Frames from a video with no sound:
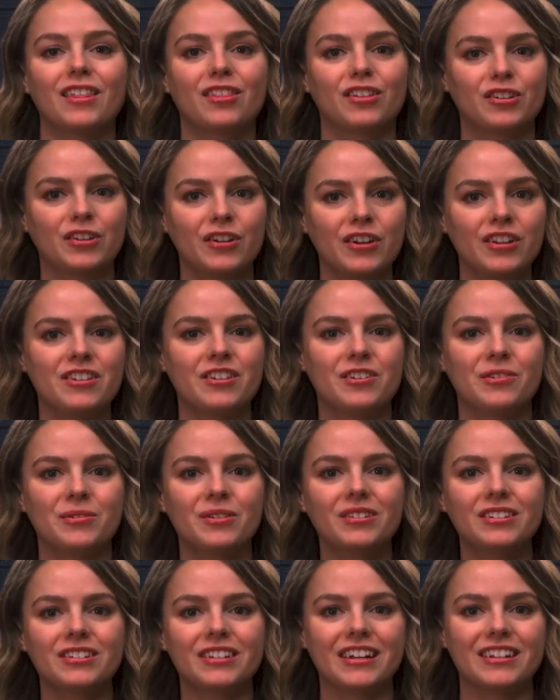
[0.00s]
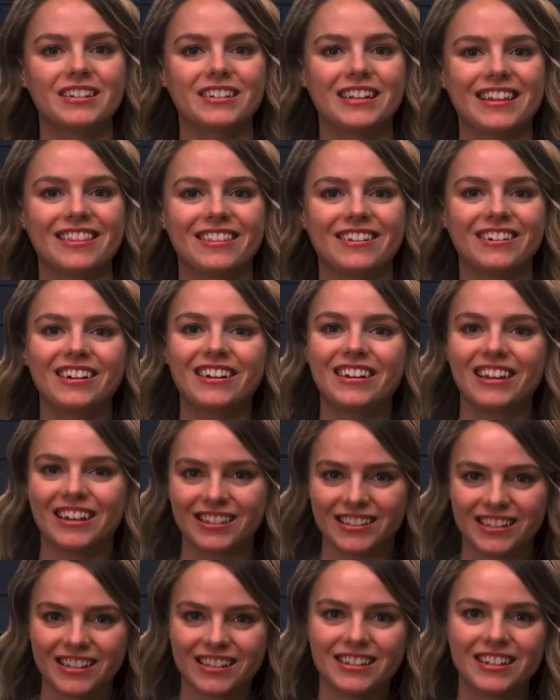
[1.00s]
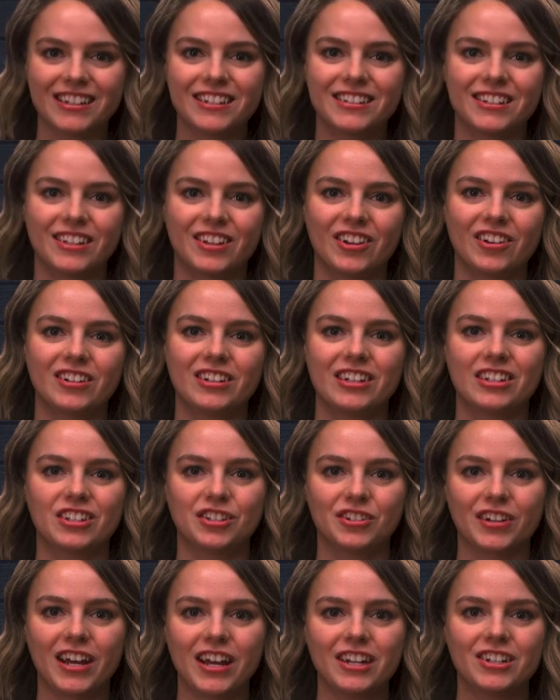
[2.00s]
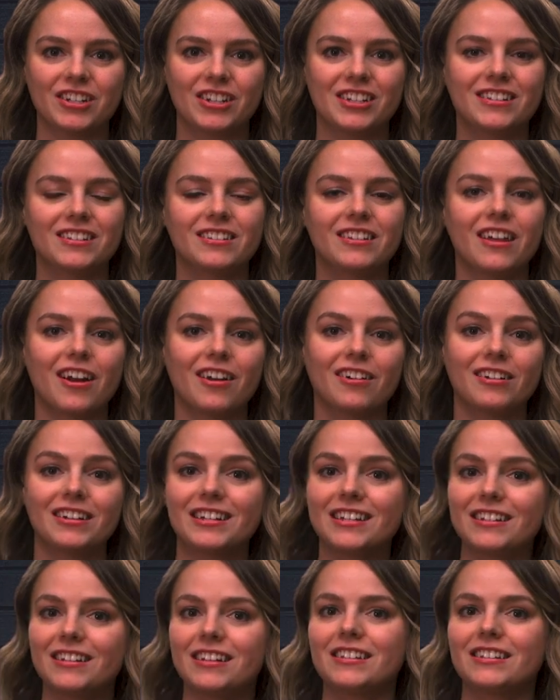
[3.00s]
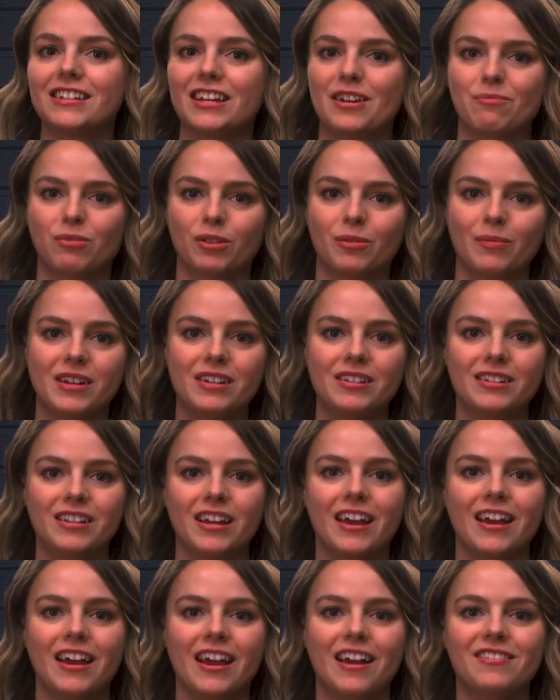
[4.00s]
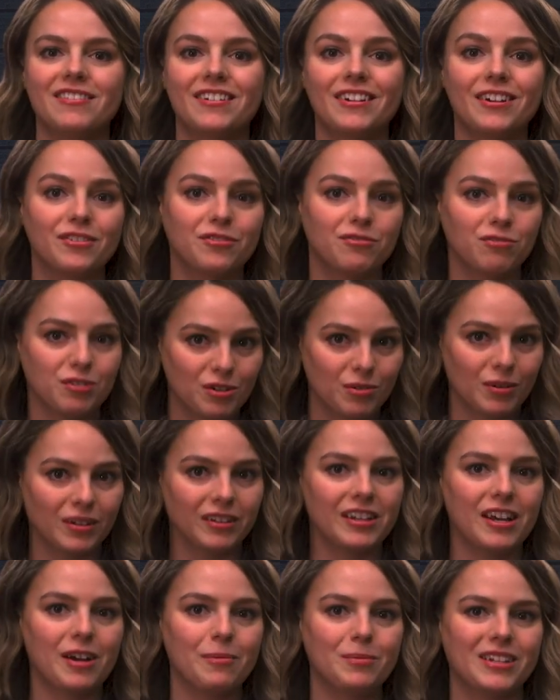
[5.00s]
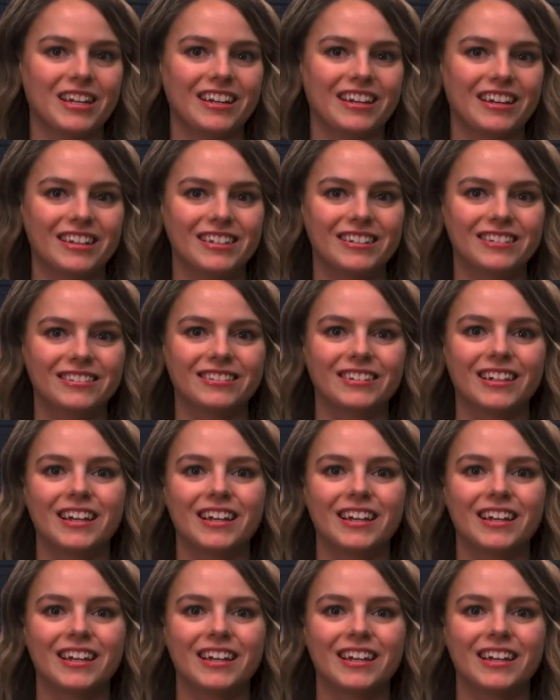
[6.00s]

The good news is that there are existing security strategies that are easy to implement and that are frequently updated.